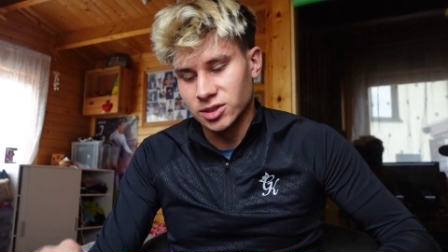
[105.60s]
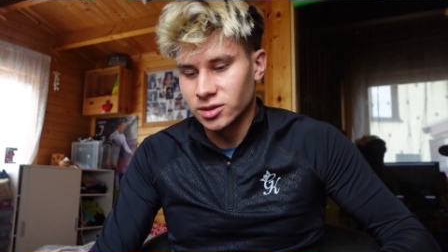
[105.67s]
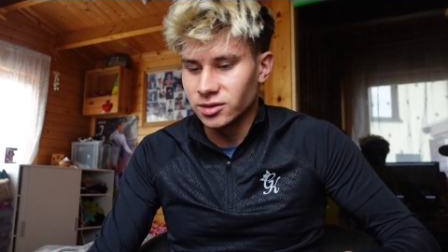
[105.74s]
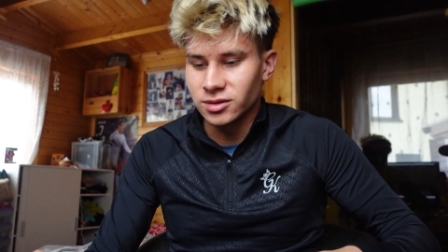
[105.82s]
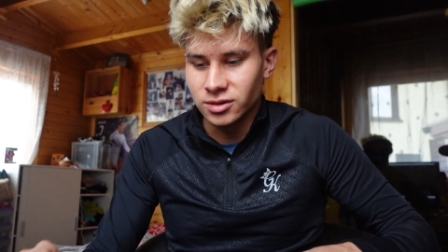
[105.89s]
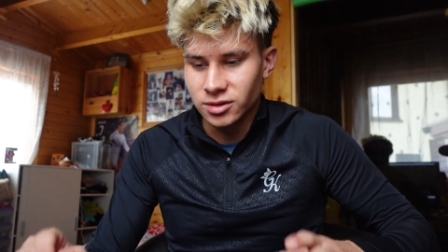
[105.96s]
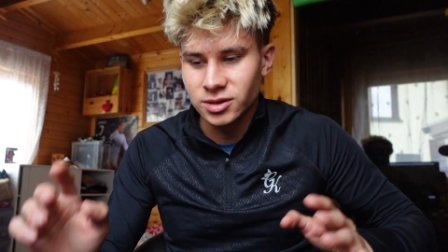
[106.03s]
You
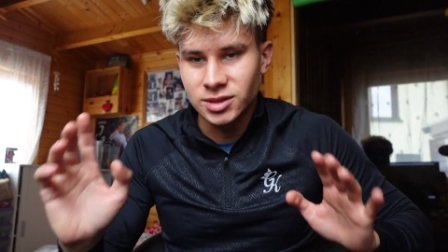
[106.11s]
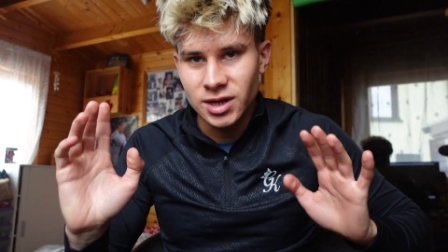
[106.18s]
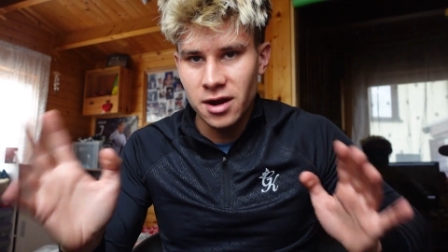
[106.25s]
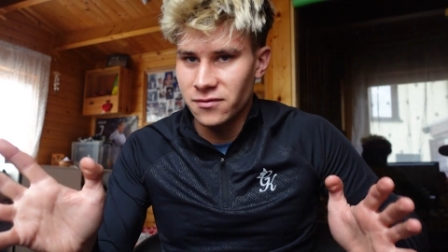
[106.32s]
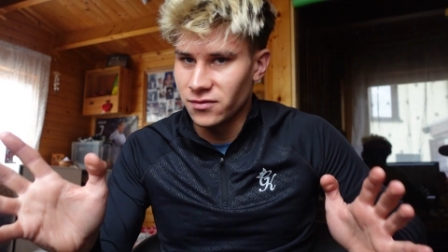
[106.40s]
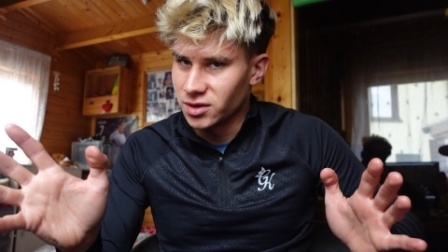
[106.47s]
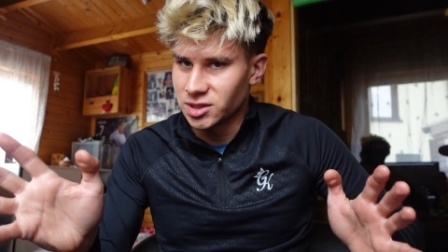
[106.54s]
you could
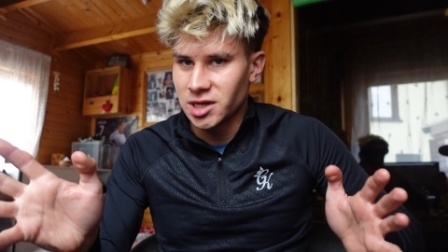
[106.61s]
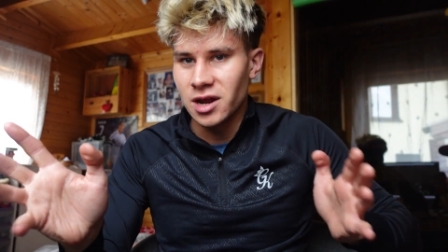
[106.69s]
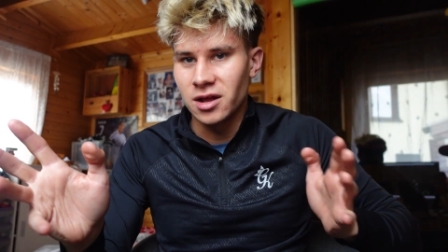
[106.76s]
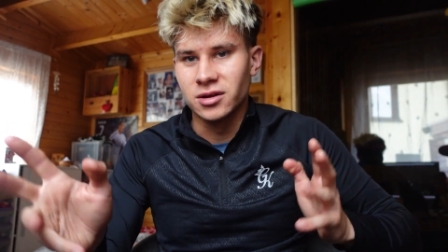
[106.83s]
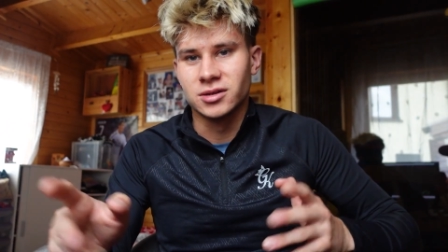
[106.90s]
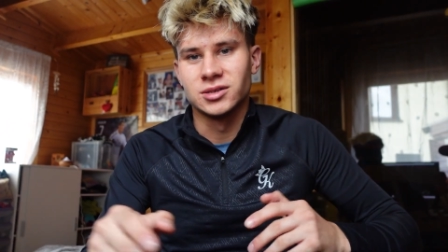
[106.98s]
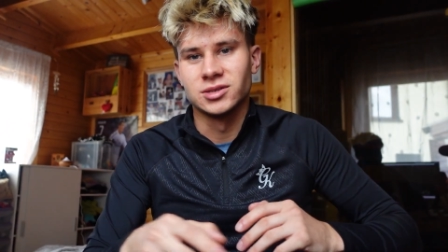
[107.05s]
definitely
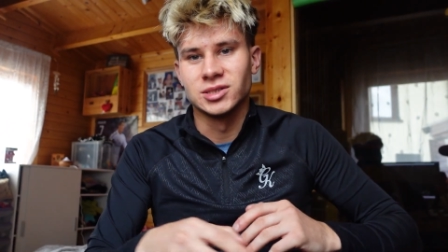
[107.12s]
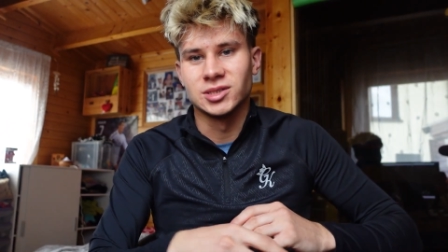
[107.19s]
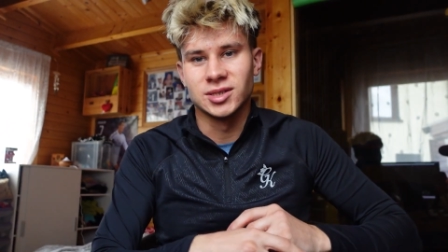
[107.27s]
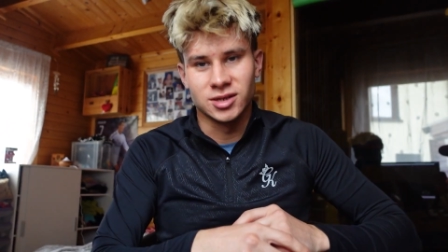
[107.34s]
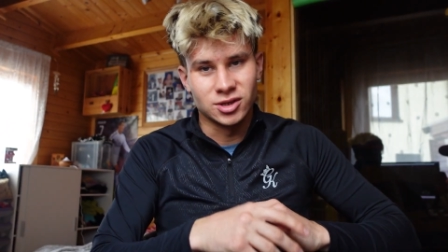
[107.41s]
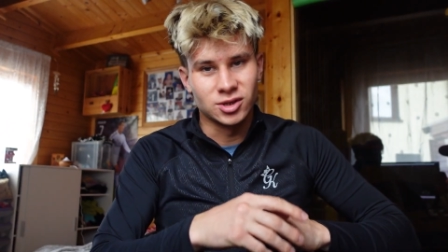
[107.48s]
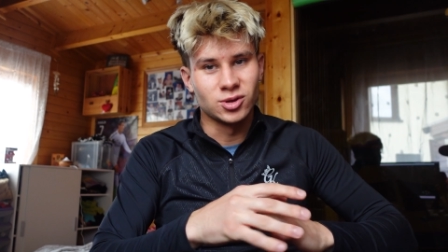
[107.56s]
tell there's
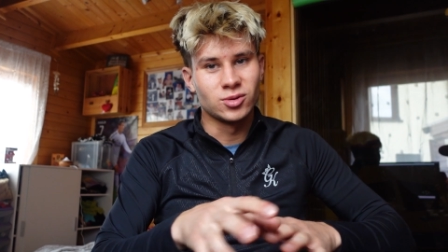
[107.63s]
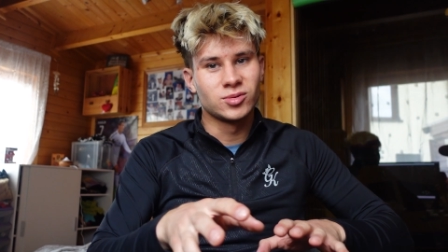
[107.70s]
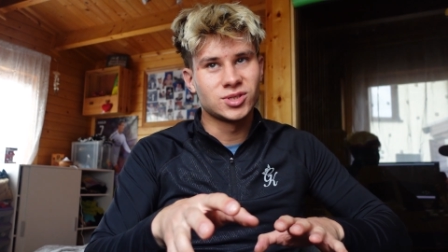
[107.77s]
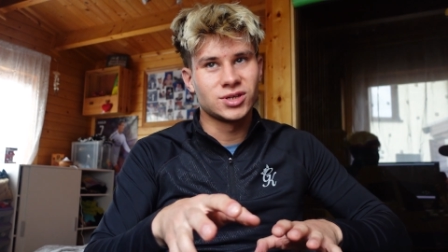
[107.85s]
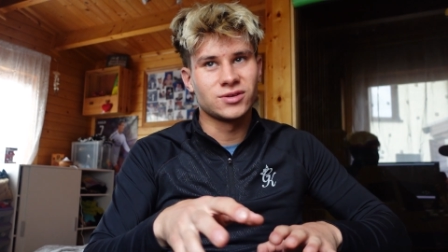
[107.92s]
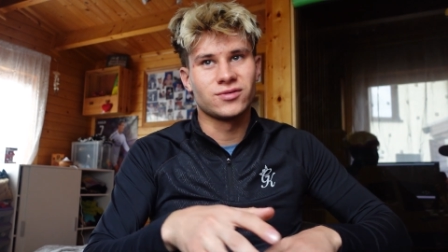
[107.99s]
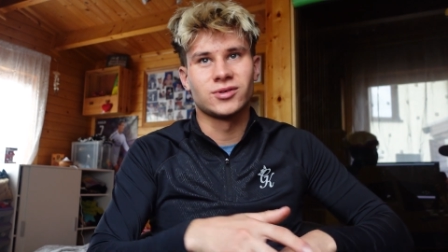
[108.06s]
a
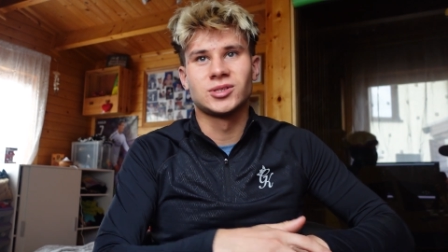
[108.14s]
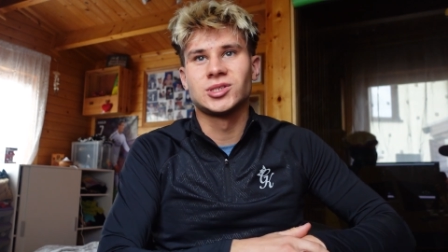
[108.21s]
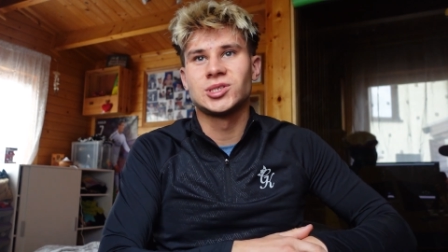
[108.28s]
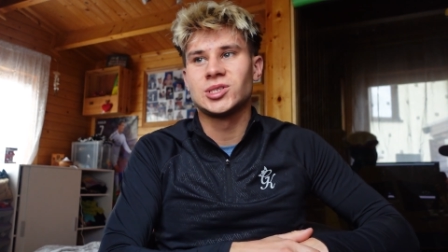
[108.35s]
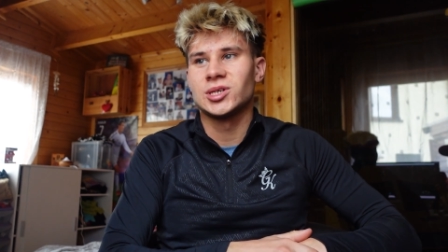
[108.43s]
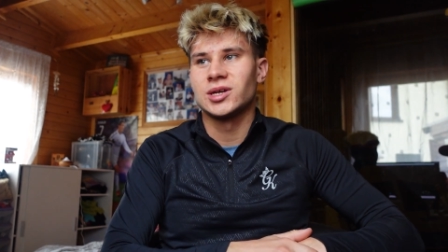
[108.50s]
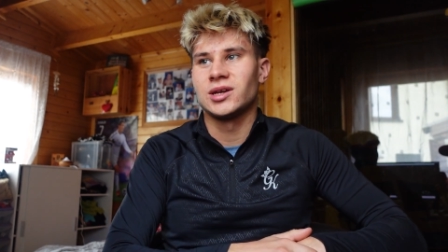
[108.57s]
huge
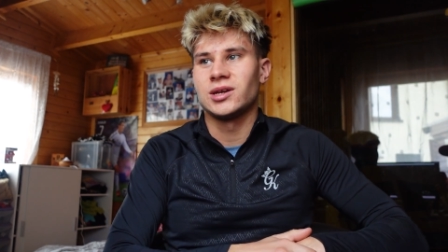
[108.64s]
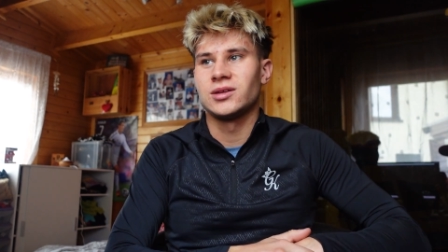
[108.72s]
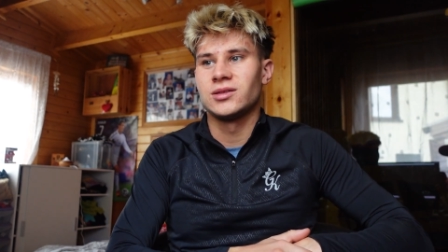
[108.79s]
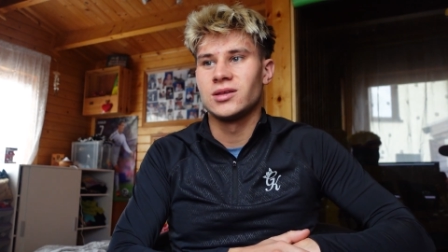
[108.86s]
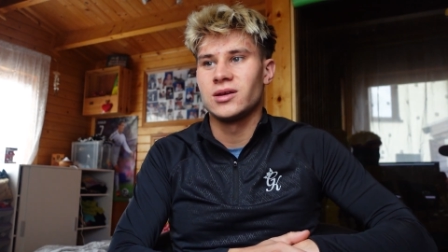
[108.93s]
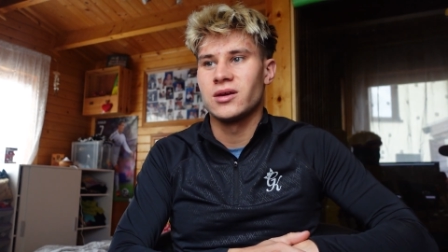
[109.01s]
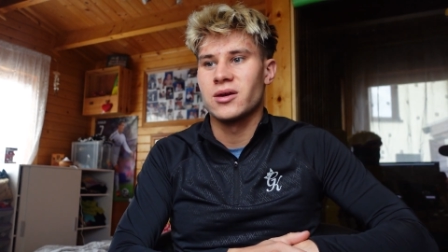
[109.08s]
difference
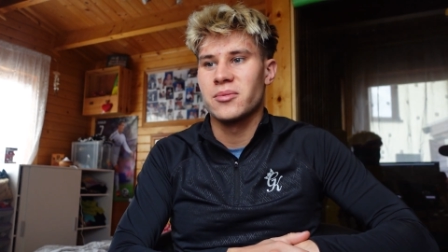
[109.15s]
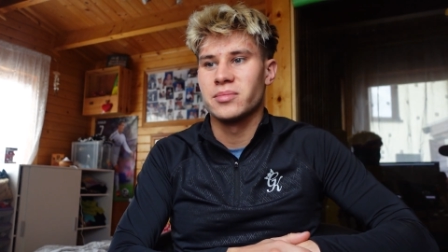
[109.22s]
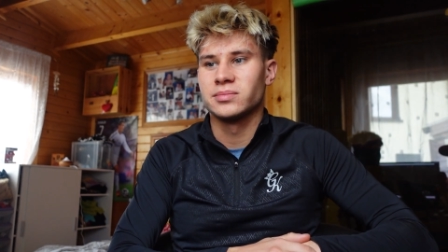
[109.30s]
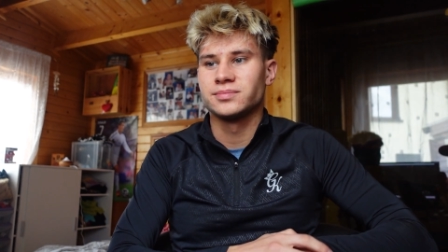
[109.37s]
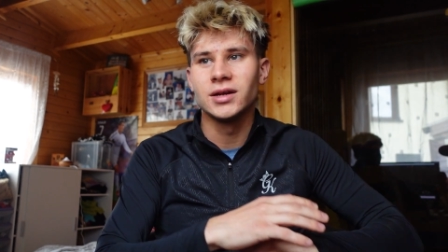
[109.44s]
in the